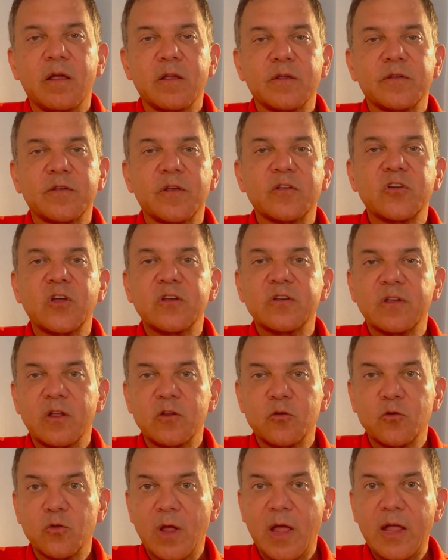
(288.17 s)
such as
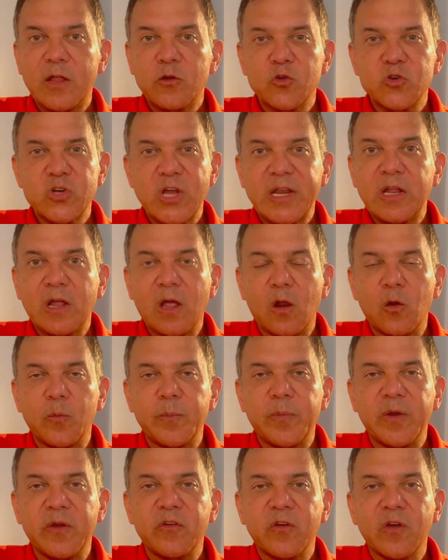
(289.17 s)
androgenic
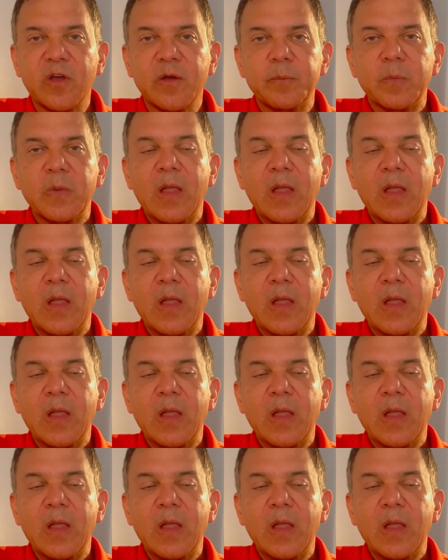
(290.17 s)
alopecia,